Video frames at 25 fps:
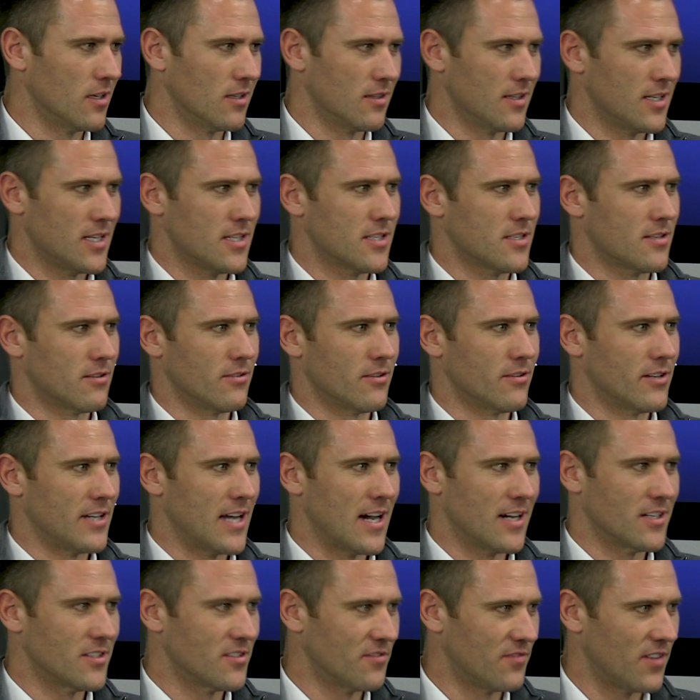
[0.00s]
and these are a
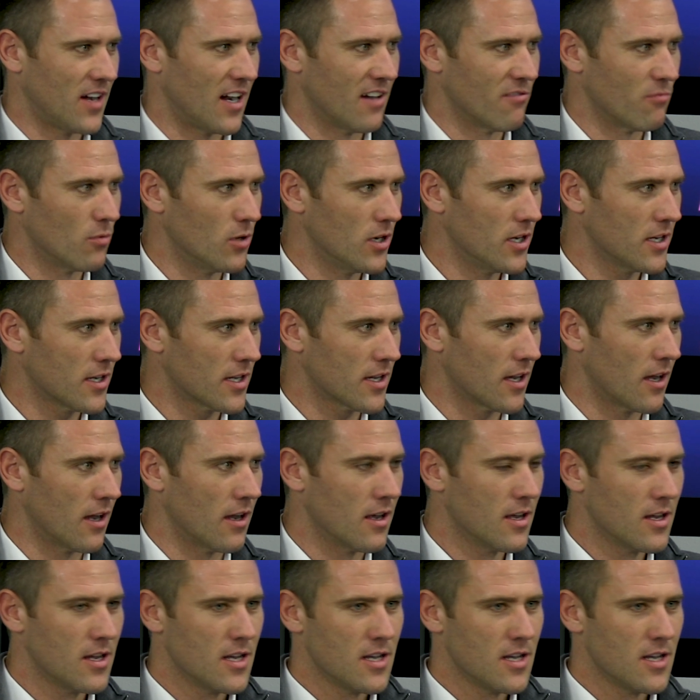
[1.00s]
9 to 5 worker.